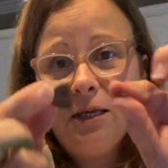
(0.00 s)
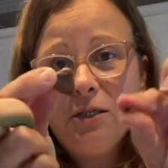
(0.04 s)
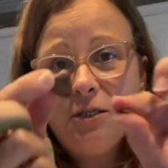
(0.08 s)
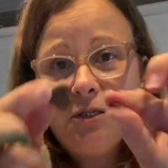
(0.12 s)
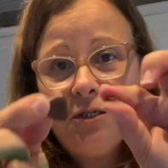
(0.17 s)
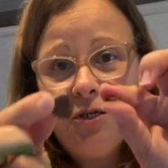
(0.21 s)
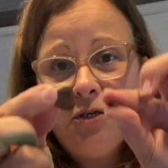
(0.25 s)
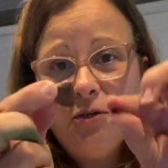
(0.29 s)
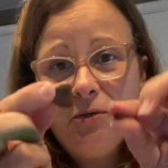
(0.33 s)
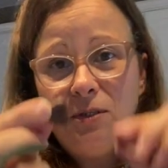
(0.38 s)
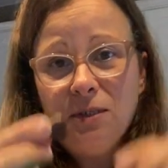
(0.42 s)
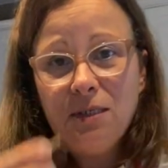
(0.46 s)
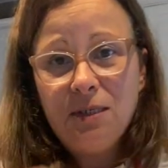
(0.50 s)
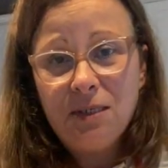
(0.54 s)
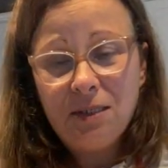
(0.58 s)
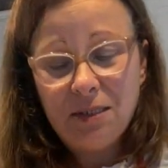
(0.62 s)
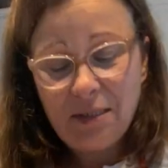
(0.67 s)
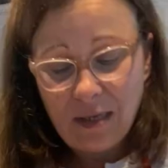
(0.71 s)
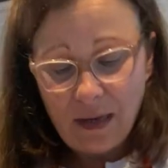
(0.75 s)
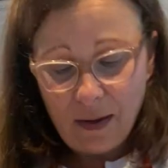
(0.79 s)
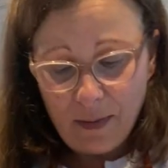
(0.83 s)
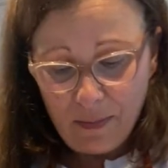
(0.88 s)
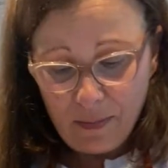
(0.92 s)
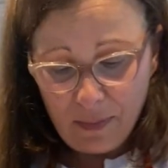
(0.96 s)
just using
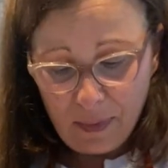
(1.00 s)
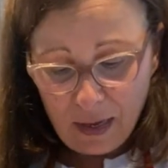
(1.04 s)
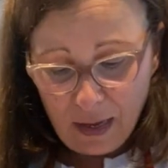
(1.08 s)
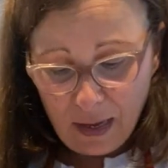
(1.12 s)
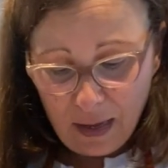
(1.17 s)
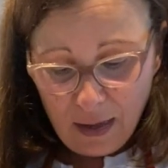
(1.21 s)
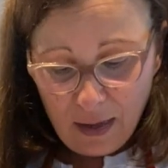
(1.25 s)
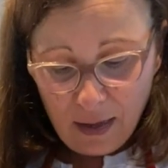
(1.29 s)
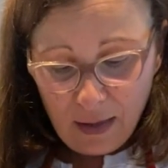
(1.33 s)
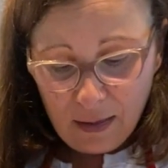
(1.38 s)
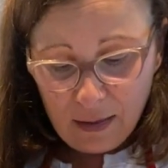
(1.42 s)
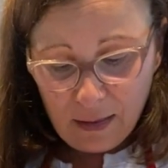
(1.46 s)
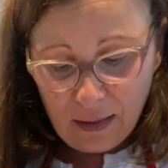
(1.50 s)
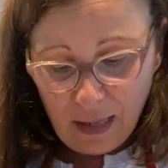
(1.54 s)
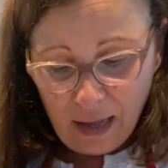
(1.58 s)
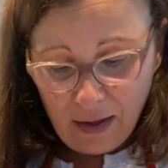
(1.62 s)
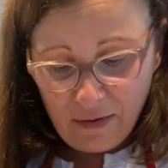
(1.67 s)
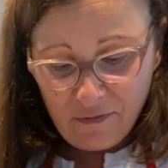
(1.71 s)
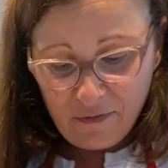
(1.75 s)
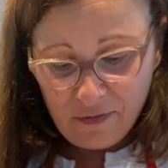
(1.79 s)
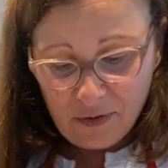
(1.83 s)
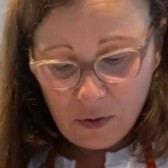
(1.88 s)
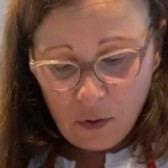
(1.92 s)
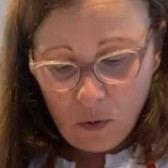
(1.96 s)
some
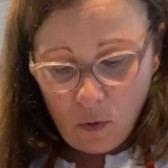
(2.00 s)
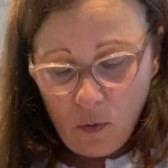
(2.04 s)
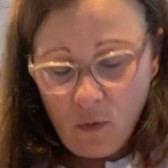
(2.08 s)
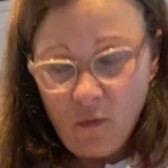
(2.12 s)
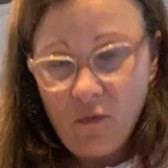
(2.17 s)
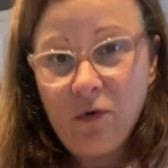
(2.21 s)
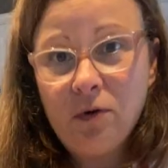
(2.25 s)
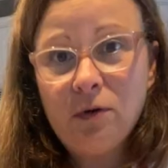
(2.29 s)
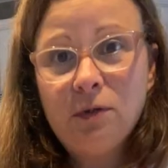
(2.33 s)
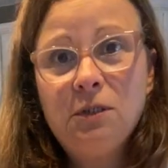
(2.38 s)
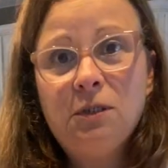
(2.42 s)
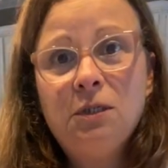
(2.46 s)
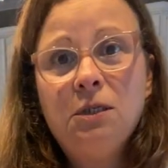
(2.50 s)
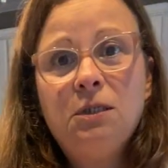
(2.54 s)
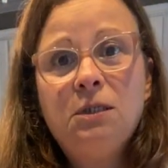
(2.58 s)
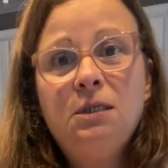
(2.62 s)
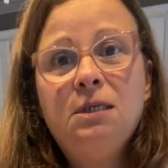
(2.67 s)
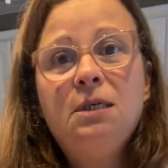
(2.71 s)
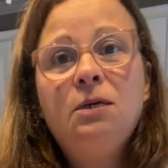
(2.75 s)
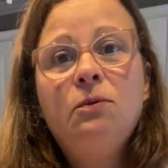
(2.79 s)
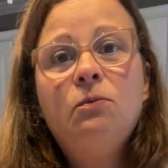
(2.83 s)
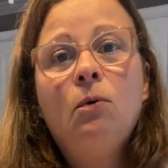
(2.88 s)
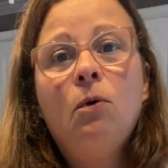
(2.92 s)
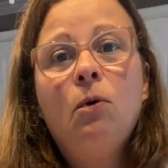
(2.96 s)
leftover
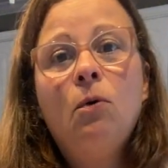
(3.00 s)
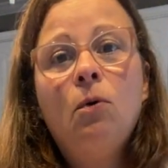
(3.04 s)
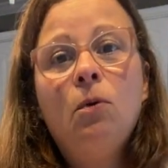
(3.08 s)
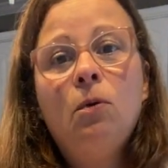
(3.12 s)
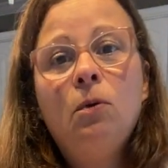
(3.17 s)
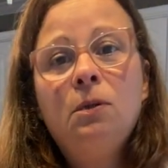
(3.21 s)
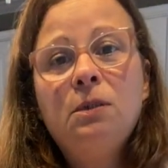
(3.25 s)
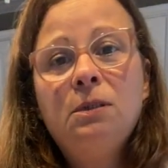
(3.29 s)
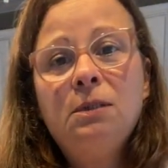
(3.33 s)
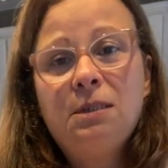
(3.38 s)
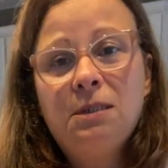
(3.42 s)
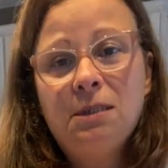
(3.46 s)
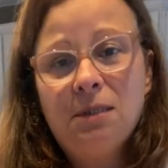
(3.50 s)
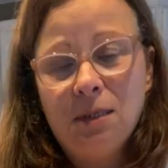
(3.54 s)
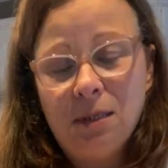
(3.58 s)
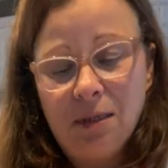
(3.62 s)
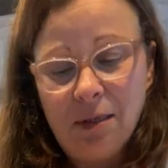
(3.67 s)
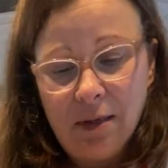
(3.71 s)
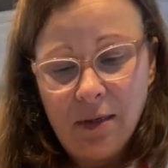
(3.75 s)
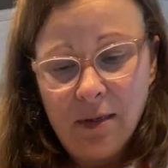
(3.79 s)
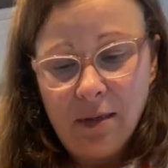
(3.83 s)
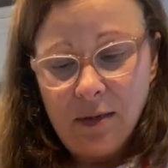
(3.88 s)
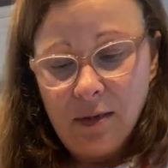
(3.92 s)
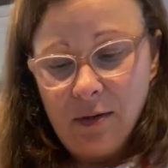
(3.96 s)
Tootsie Rolls.
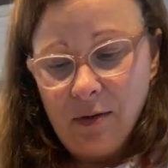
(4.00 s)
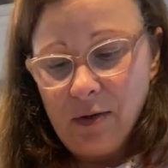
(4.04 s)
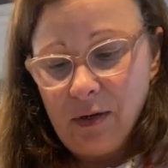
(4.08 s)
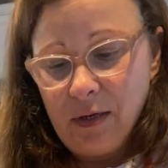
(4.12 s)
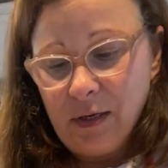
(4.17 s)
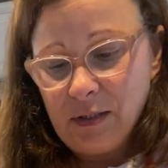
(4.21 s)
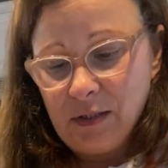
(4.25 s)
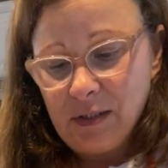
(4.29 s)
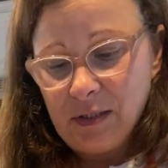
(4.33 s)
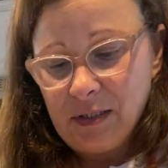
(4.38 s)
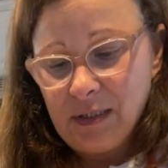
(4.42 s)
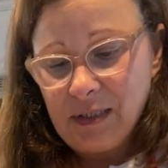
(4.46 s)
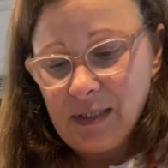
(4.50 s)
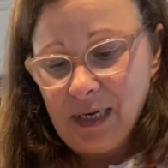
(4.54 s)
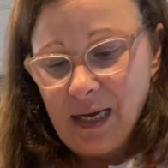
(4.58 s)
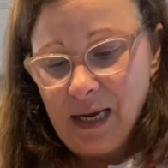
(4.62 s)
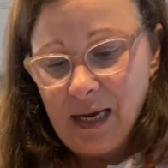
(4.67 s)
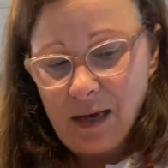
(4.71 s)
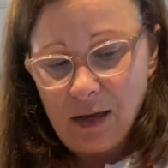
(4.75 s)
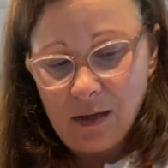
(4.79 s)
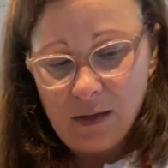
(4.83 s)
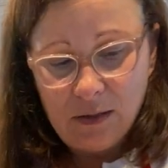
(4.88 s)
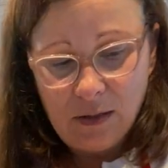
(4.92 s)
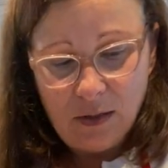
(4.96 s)
You could just
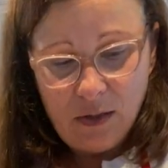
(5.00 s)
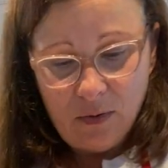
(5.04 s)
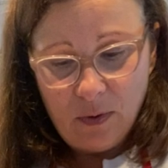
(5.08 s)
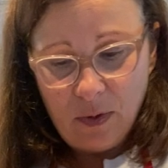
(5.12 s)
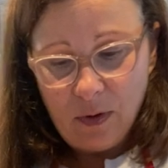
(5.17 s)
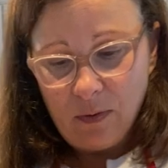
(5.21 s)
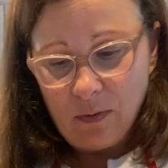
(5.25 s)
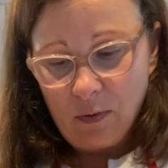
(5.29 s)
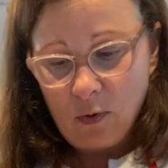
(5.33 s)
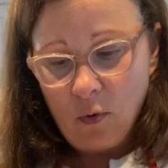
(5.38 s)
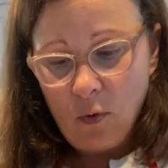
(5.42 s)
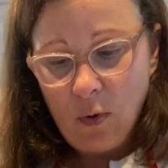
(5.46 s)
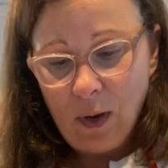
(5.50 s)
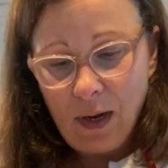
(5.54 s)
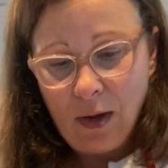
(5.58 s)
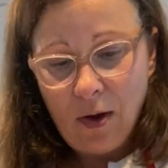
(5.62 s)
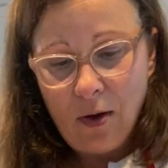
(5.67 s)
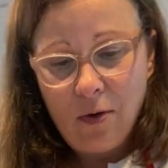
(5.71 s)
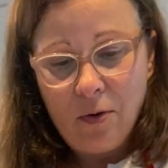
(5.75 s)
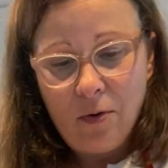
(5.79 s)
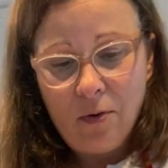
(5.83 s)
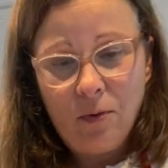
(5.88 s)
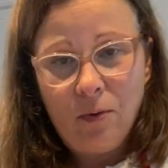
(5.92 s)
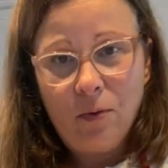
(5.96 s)
do a
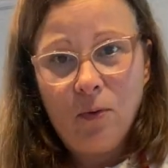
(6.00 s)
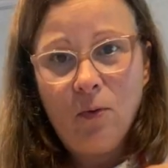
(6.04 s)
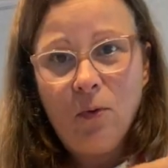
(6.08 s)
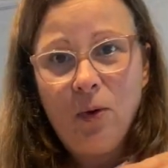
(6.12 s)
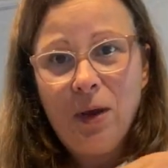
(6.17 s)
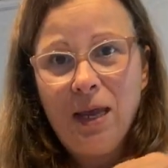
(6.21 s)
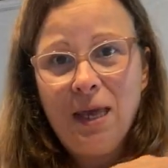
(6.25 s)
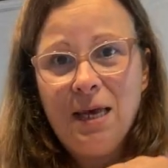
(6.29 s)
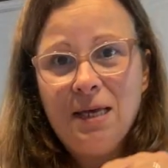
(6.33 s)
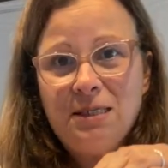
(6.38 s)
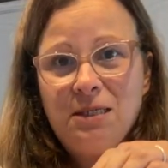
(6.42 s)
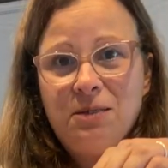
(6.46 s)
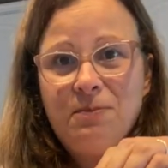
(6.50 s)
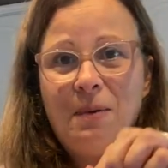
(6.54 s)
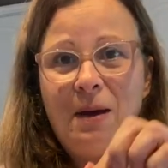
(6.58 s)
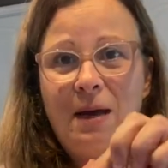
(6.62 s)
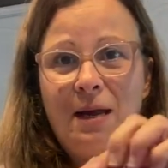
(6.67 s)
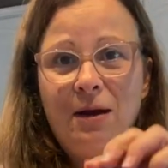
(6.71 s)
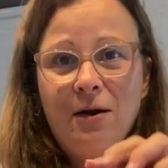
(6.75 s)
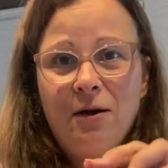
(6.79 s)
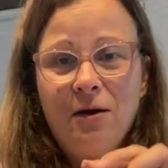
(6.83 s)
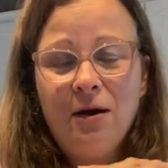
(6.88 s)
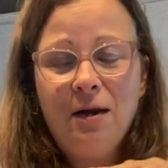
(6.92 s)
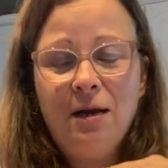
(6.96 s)
quickie
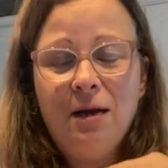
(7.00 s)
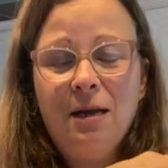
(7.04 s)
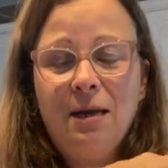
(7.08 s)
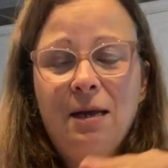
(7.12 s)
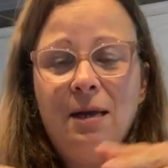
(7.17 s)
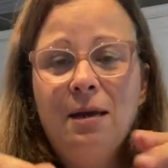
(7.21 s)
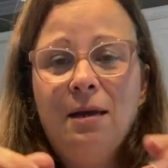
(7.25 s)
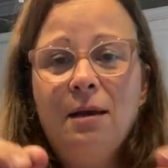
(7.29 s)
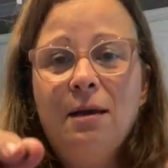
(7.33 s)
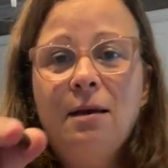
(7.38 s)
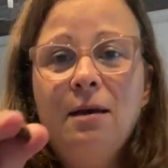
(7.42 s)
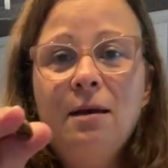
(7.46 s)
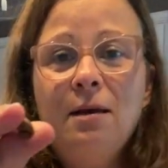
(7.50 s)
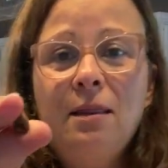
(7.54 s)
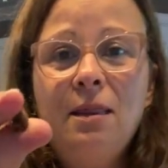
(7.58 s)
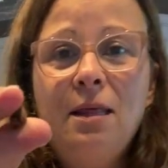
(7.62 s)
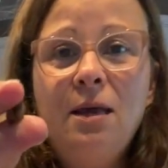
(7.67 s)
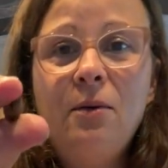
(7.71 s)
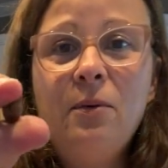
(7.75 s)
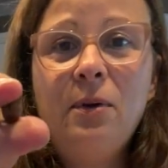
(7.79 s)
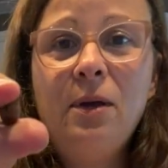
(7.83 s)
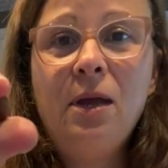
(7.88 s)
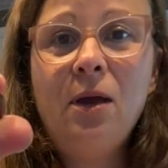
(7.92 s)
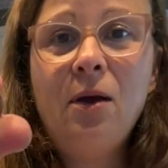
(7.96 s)
spider.
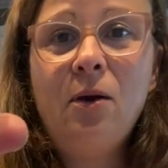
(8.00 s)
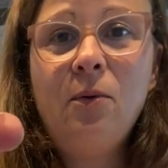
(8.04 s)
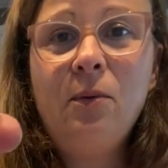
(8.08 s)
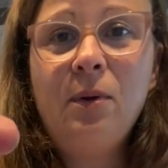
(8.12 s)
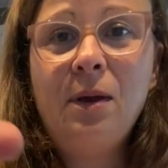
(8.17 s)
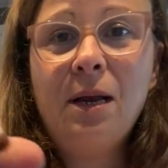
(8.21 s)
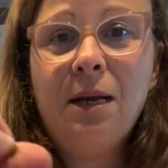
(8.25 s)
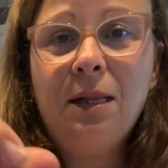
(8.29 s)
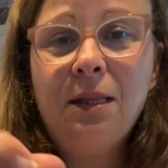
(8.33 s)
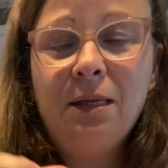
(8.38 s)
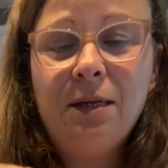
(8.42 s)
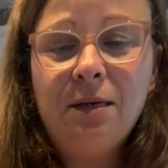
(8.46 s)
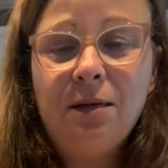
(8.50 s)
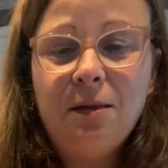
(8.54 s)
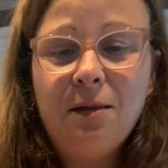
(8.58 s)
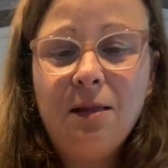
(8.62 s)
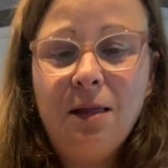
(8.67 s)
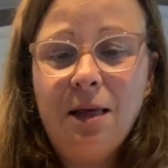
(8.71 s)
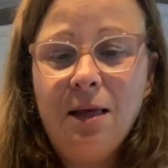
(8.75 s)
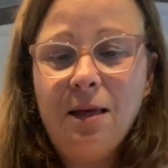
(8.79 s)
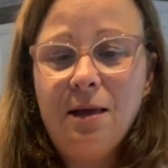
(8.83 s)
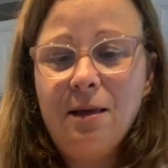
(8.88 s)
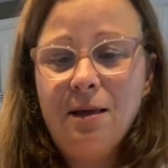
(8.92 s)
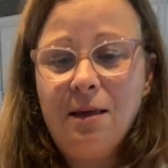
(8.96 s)
There we go. We got a little
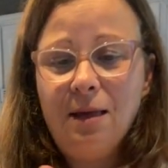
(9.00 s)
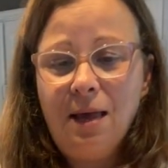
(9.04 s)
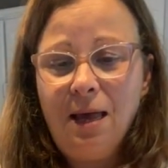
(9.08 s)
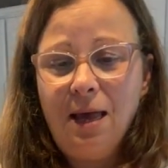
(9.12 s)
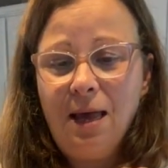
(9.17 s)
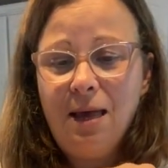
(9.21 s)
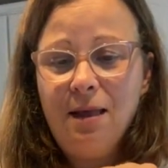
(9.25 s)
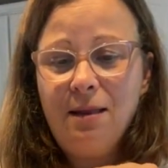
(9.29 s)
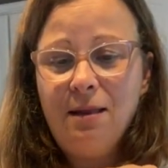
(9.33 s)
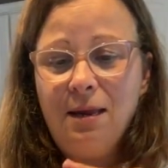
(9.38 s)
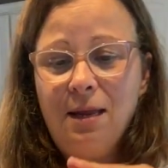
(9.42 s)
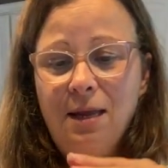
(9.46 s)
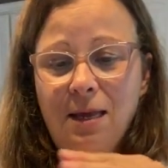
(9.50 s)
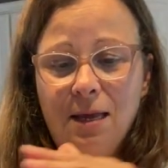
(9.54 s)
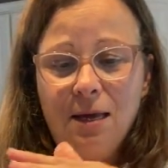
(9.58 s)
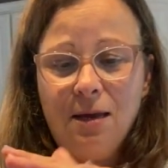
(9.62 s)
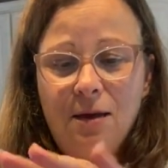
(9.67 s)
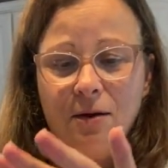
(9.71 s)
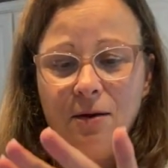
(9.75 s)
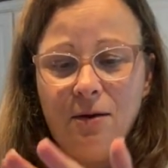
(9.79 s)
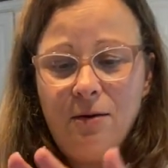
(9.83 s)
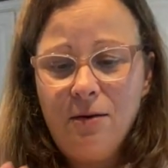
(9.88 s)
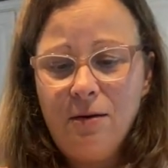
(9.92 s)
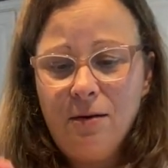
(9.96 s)
head
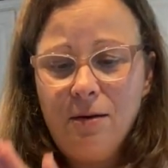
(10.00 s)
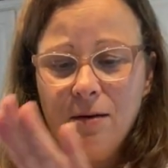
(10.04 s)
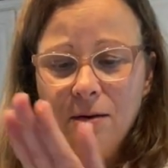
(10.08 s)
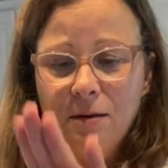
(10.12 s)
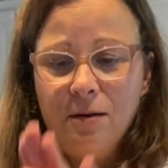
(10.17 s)
here.